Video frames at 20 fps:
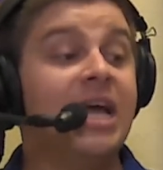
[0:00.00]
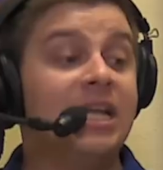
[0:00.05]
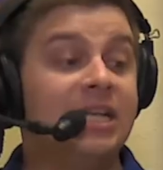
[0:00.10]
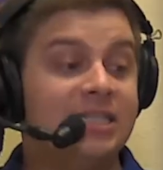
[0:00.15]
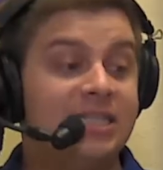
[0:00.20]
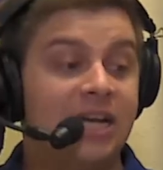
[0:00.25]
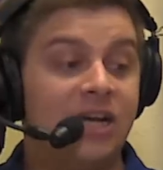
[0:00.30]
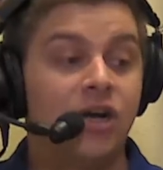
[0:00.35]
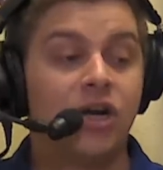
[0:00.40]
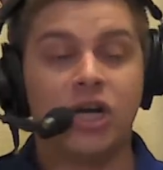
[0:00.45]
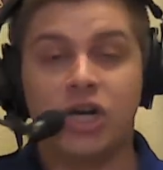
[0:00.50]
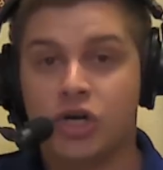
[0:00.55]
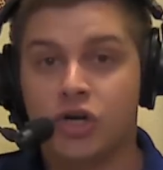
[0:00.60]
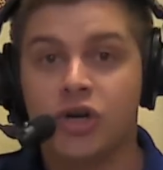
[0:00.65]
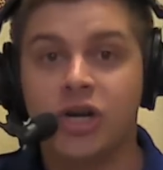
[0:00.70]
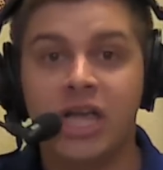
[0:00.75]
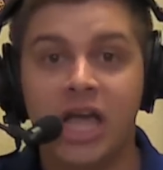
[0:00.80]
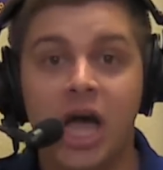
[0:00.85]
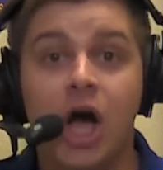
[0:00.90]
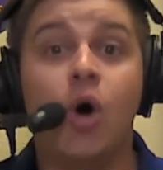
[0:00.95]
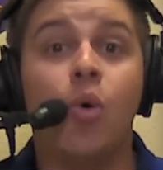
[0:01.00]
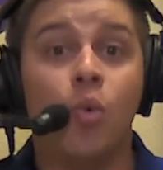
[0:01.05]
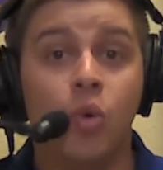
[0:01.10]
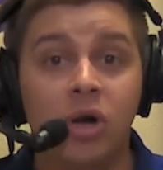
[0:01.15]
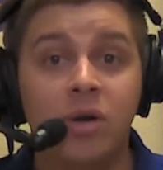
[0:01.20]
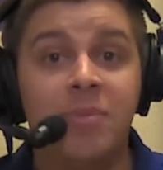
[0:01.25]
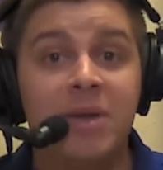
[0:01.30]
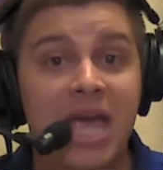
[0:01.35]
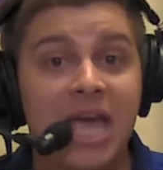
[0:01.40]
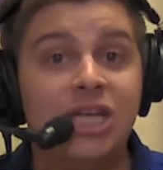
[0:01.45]
Derek Curiel
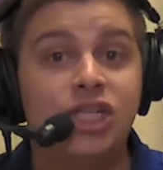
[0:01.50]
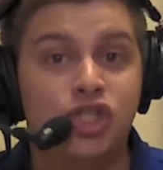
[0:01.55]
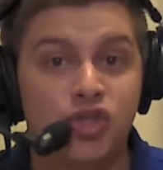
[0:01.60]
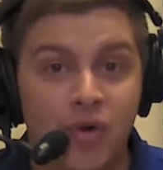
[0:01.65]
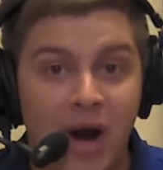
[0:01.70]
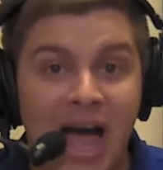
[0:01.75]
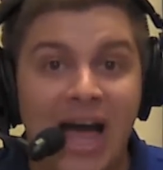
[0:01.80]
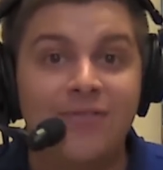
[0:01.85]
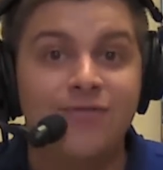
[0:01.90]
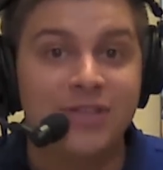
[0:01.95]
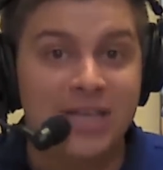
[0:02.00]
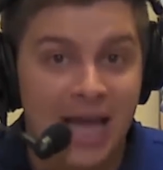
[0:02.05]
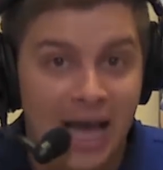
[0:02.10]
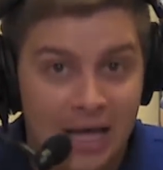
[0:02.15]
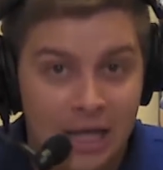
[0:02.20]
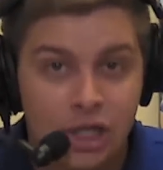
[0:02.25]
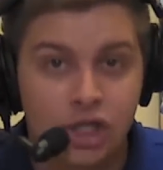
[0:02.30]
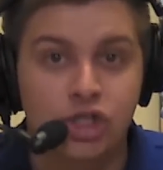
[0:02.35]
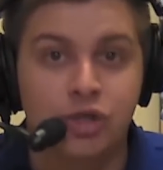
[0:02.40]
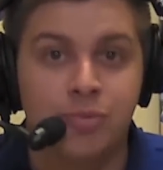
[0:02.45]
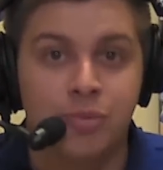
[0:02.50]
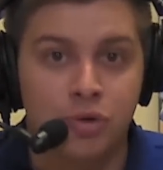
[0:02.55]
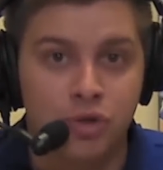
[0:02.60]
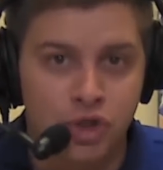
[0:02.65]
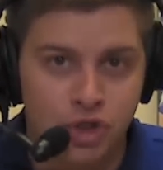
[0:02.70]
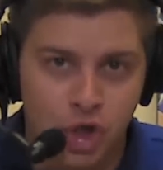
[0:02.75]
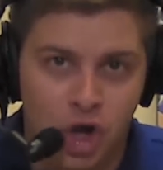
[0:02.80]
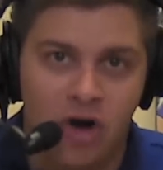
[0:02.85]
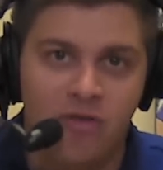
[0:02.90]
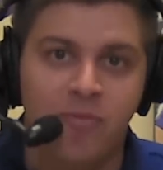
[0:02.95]
would be a draft-eligible
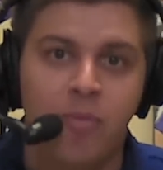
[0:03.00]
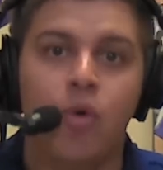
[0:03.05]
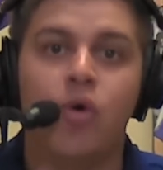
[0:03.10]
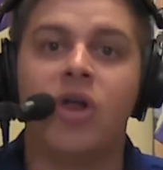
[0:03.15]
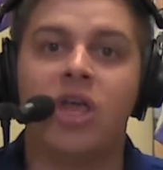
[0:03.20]
sophomore.